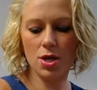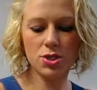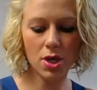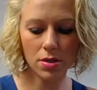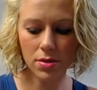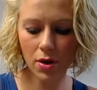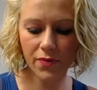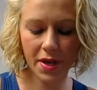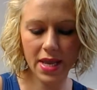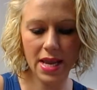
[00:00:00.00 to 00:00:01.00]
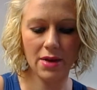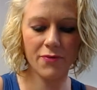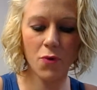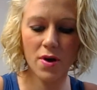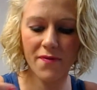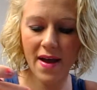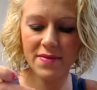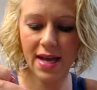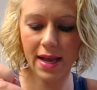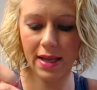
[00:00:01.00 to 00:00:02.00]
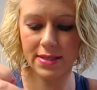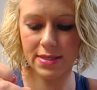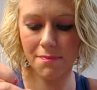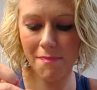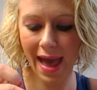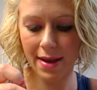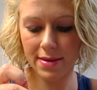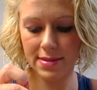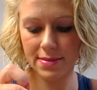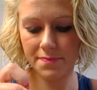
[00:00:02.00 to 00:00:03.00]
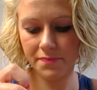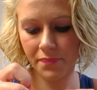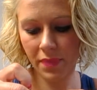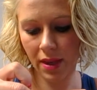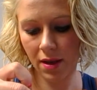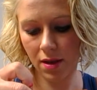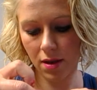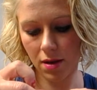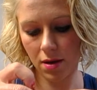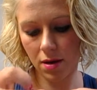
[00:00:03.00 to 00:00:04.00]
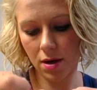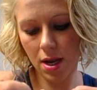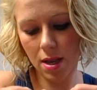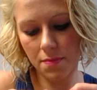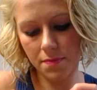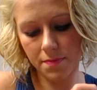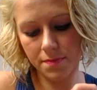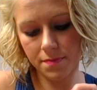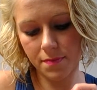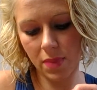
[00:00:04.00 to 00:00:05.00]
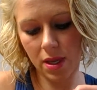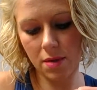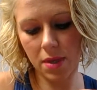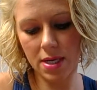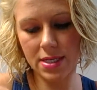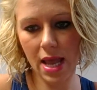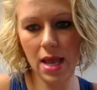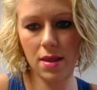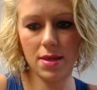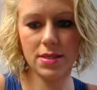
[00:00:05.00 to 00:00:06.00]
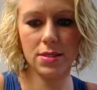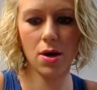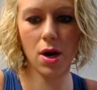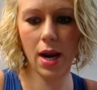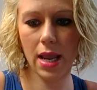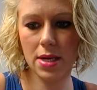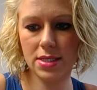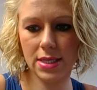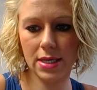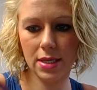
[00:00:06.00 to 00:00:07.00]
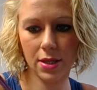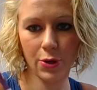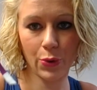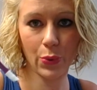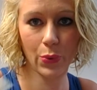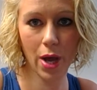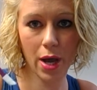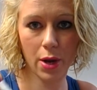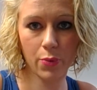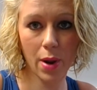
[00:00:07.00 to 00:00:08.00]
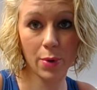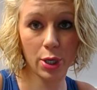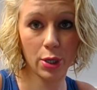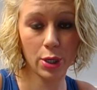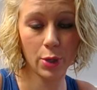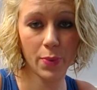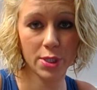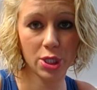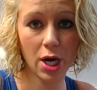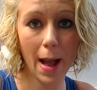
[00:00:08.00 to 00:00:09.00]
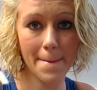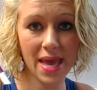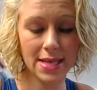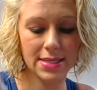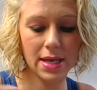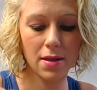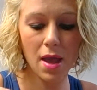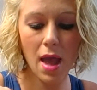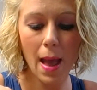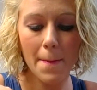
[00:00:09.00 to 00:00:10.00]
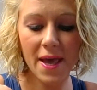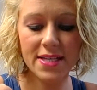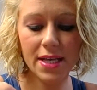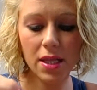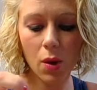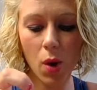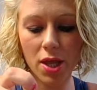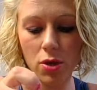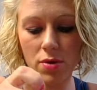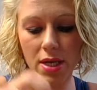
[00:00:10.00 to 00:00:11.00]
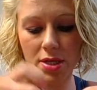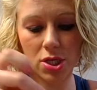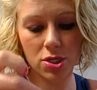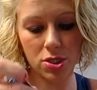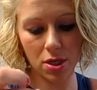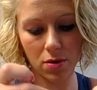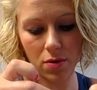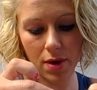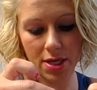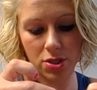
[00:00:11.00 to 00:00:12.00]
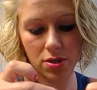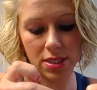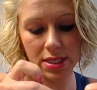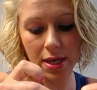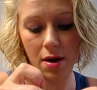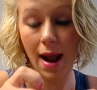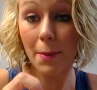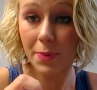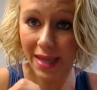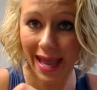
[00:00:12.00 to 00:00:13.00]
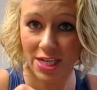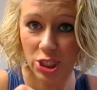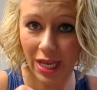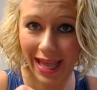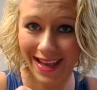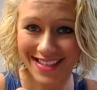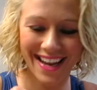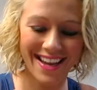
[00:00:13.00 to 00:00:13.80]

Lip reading: Don't overheat. 4 to 5 seconds max. All right. Then I'm going to take, this is our handy dandy little rubber cuticle pusher. Amazing. Basically what you need to do is you need to get our application kit.